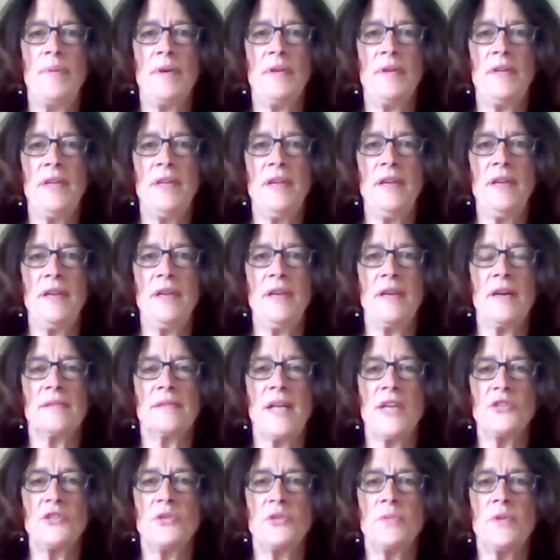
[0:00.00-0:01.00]
Building
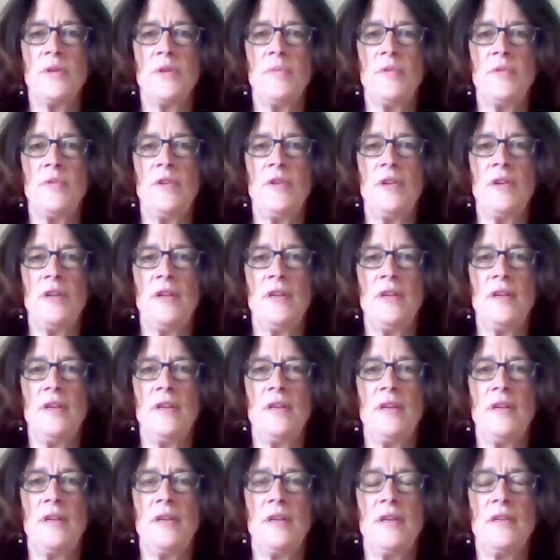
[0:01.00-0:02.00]
classroom
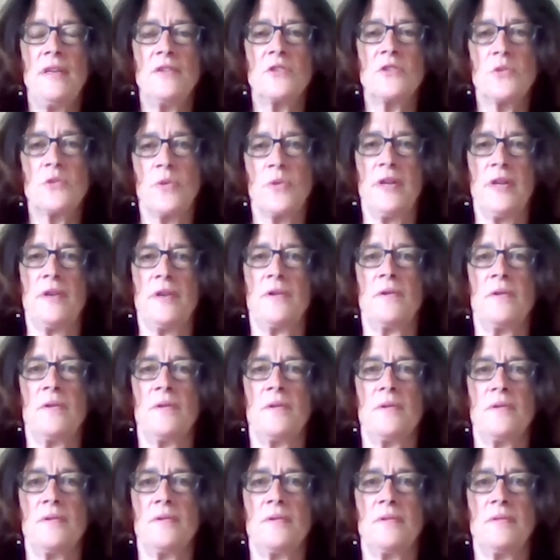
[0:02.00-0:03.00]
community is
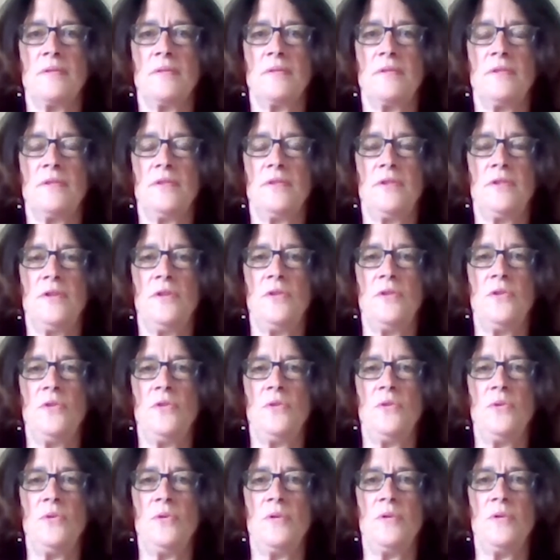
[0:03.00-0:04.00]
critical
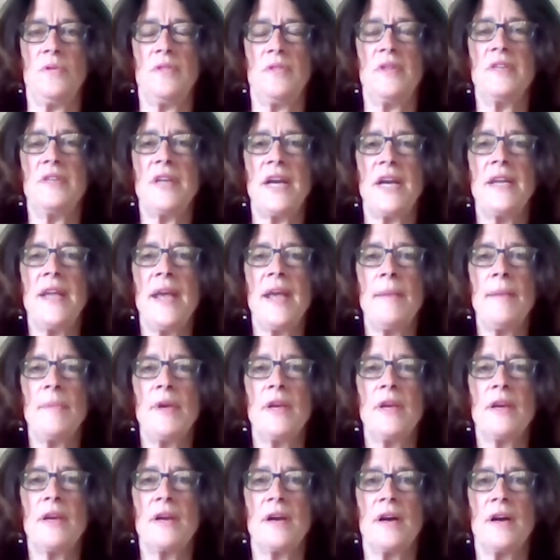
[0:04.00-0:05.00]
to the
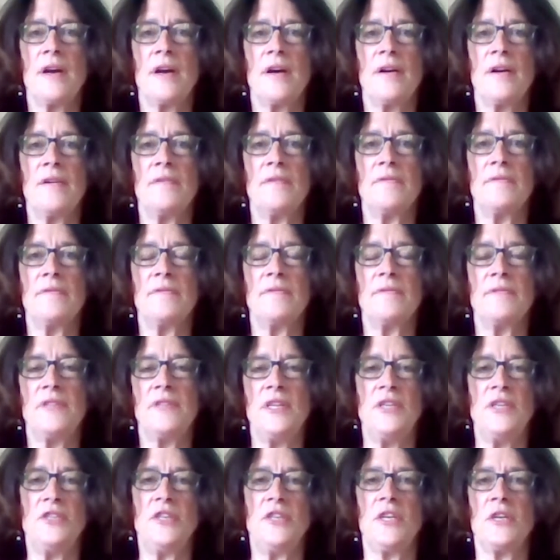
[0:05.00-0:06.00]
dynamic of
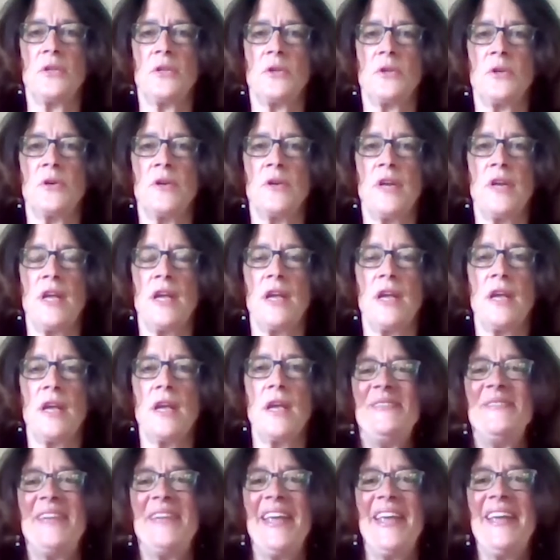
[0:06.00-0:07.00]
teaching and learning.
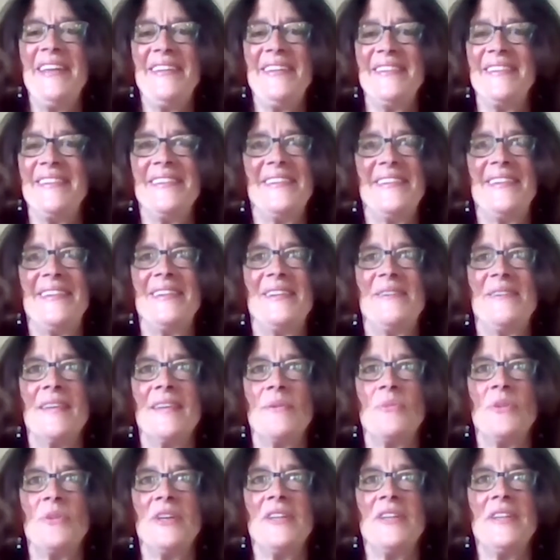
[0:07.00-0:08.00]
You can't
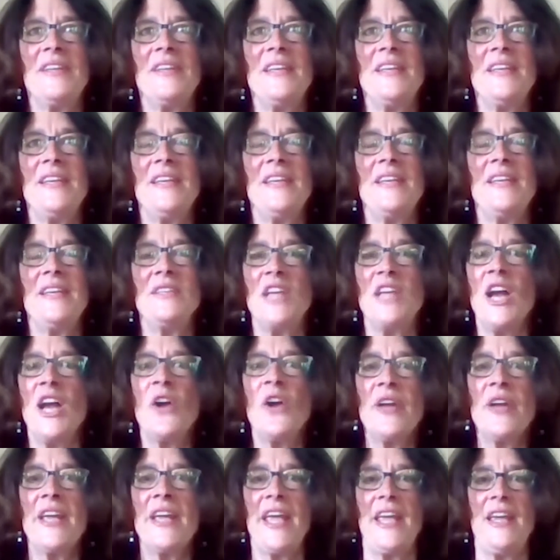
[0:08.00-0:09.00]
really
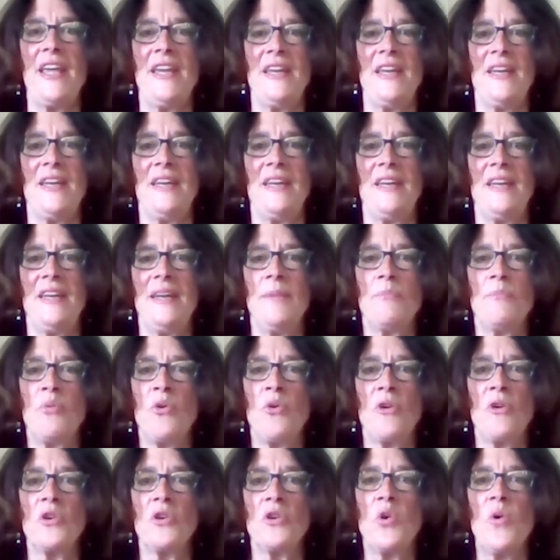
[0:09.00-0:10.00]
interrogate
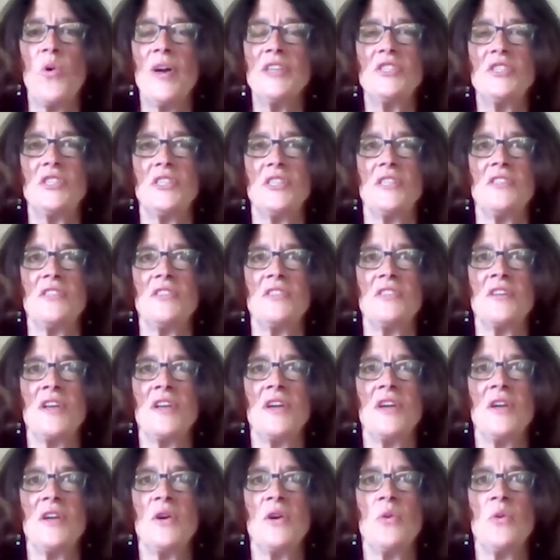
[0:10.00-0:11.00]
important questions
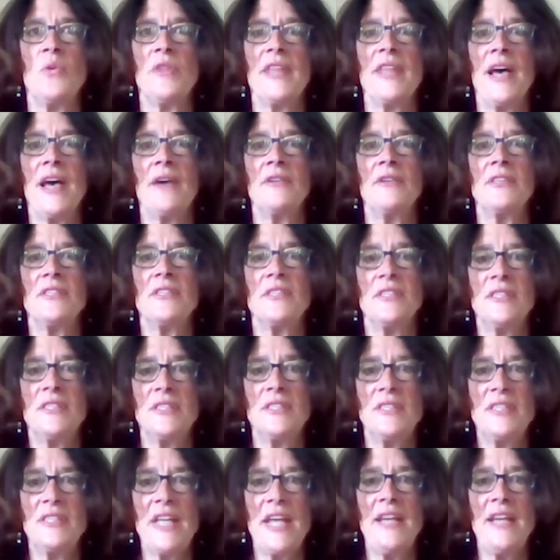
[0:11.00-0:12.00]
without a
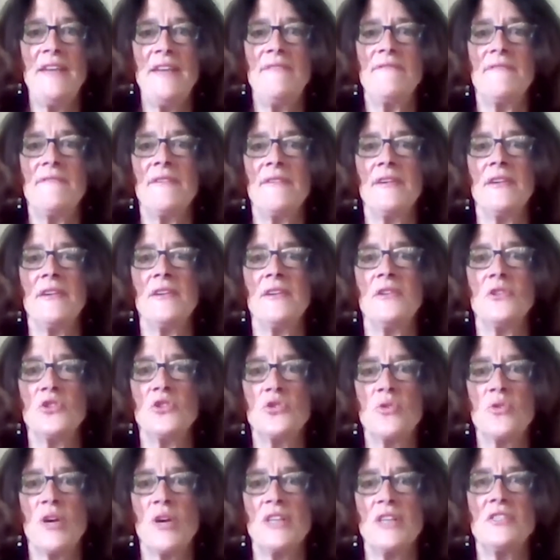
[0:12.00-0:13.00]
safe,
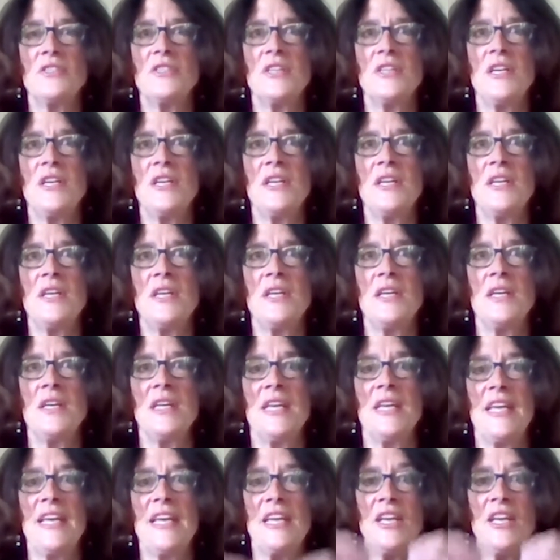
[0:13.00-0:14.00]
trusting,
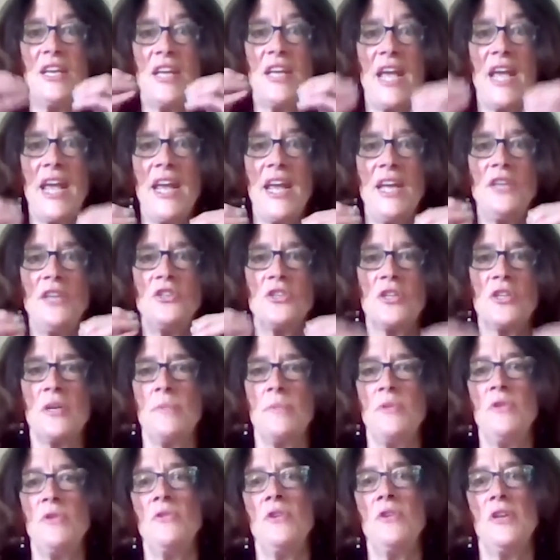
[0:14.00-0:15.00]
engaged
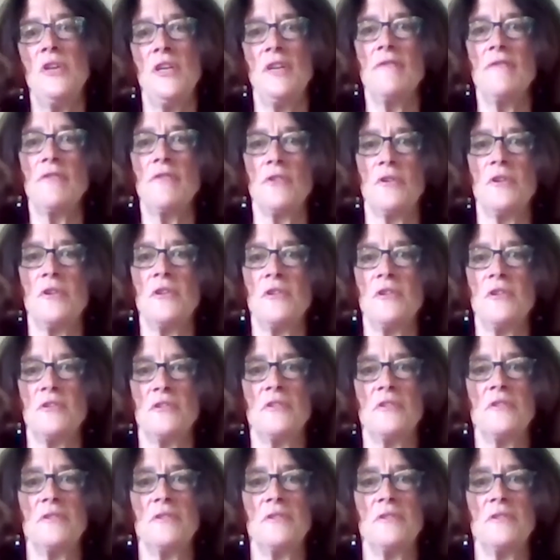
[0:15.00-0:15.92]
community of learners.